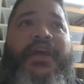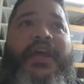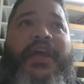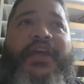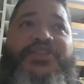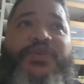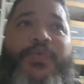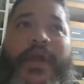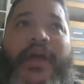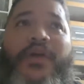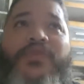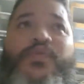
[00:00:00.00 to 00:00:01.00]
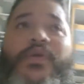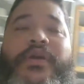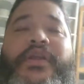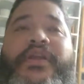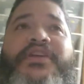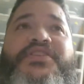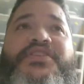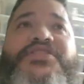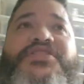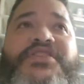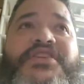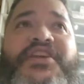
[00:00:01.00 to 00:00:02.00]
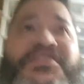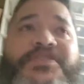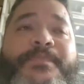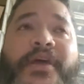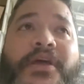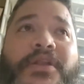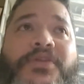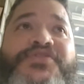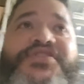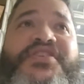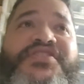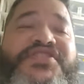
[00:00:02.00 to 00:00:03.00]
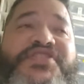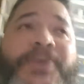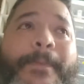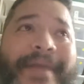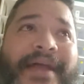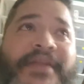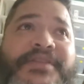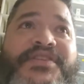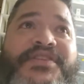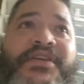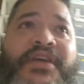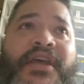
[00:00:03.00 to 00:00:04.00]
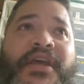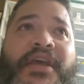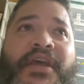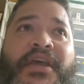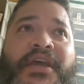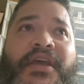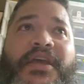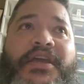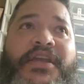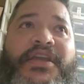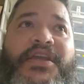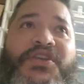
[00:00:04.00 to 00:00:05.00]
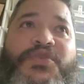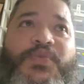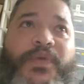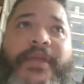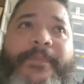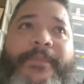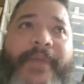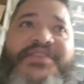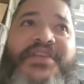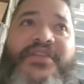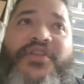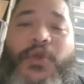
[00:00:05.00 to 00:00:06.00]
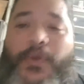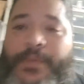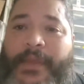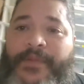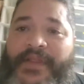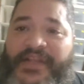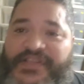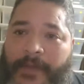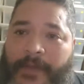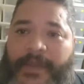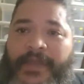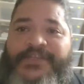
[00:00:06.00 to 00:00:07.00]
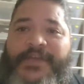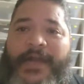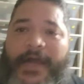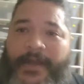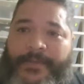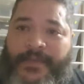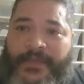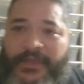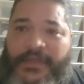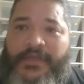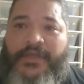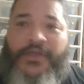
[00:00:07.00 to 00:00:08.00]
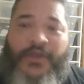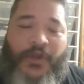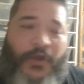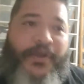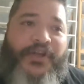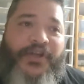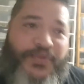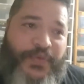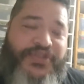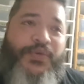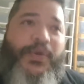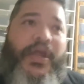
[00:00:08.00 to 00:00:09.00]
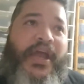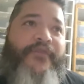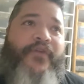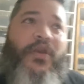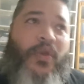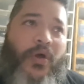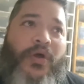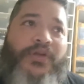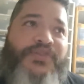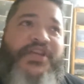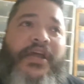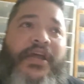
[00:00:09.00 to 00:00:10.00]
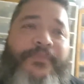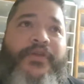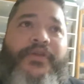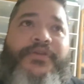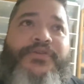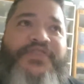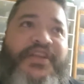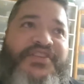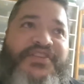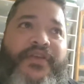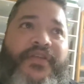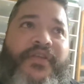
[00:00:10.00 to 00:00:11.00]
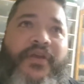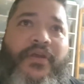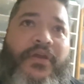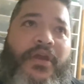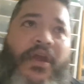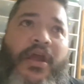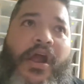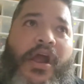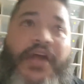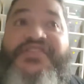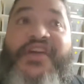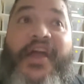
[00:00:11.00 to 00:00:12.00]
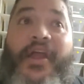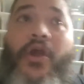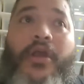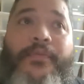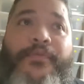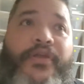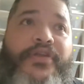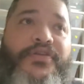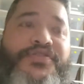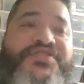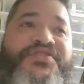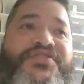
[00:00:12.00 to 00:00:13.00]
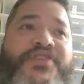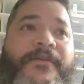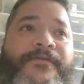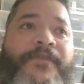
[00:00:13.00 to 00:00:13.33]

it's groundwork, it's pillars, it's cement is really based on the new people that's coming into the hobby. Because we do have our longtime breeders that's in there, our diehard breeders and stuff.